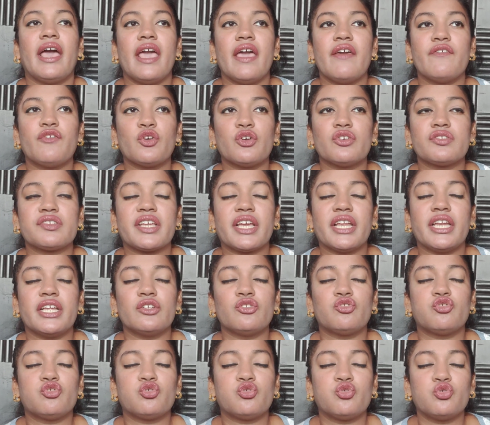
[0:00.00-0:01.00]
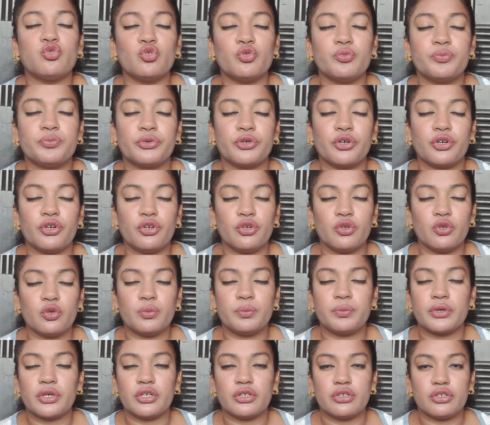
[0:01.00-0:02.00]
if your skin is super
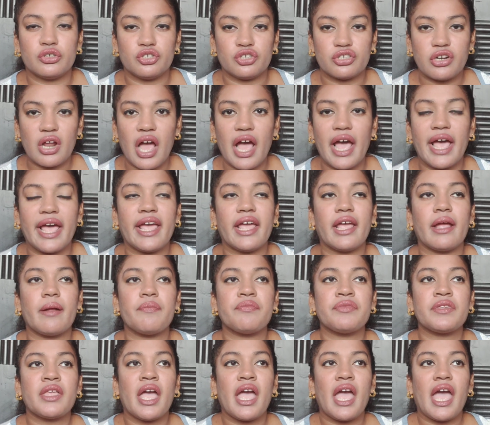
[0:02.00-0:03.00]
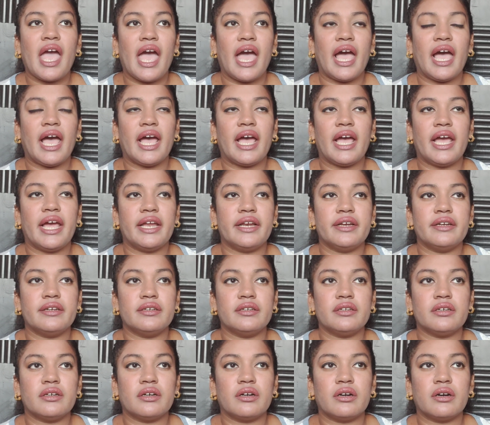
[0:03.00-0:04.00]
duper dry
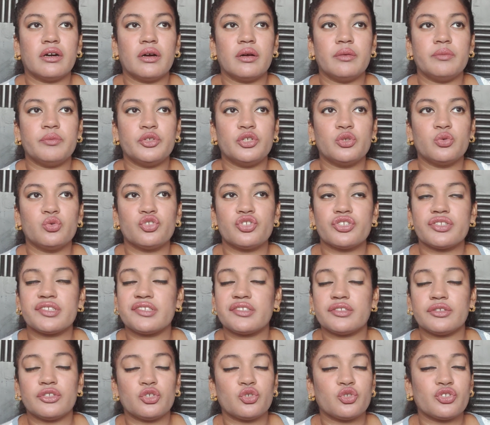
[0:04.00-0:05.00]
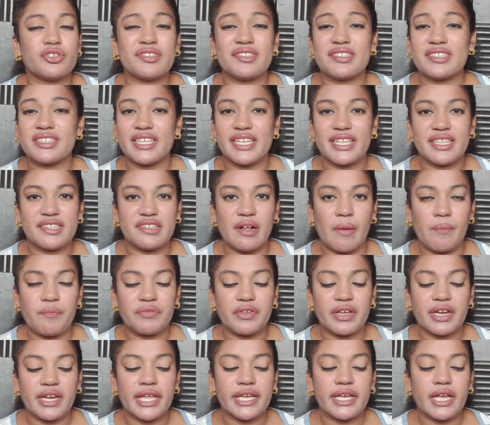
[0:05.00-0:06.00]
and uh, you just you just need
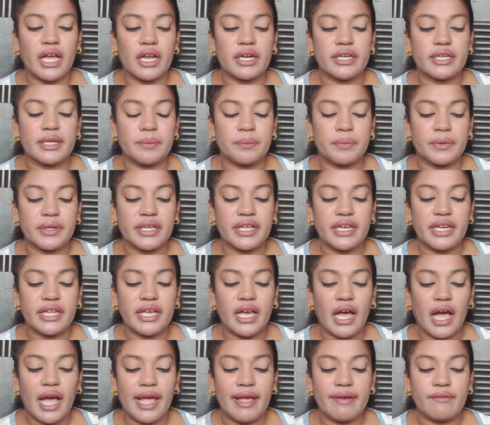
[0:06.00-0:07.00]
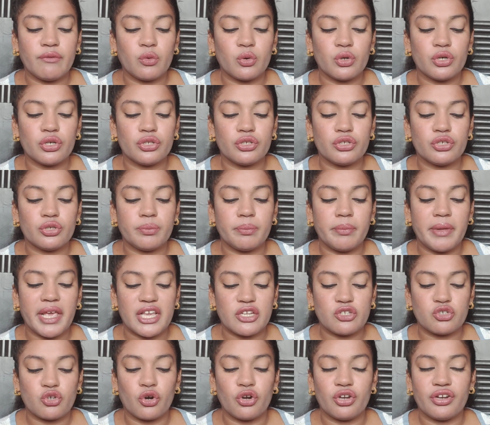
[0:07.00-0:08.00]
something like typically i would
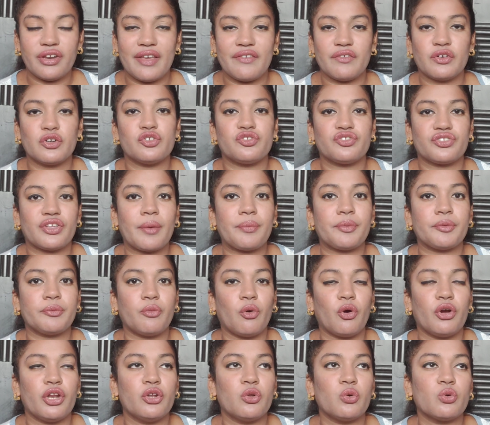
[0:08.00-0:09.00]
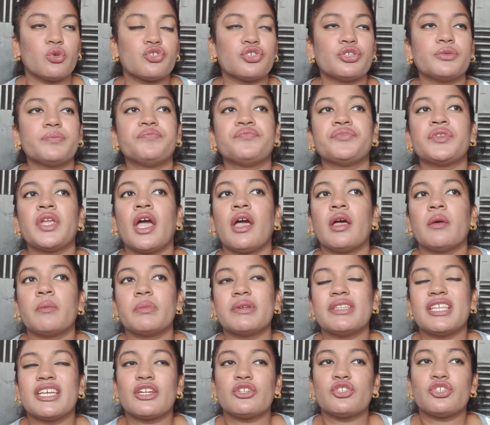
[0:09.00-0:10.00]
make sure to never skip a body lotion
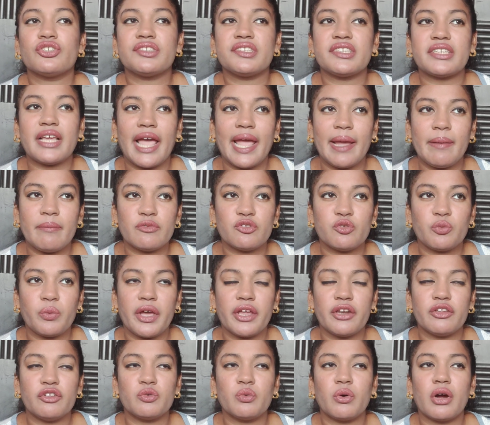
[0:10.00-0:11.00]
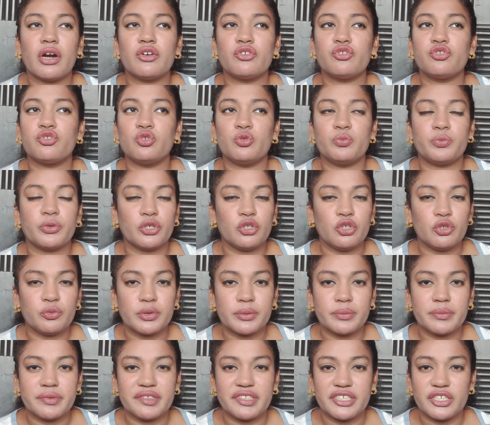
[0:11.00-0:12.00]
but there are just times where you are super
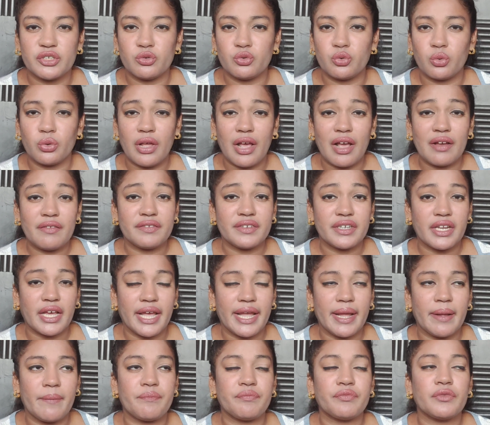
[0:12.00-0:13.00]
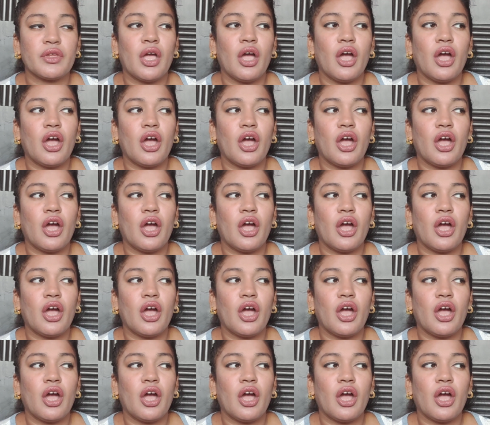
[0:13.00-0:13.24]
duper busy you don't have time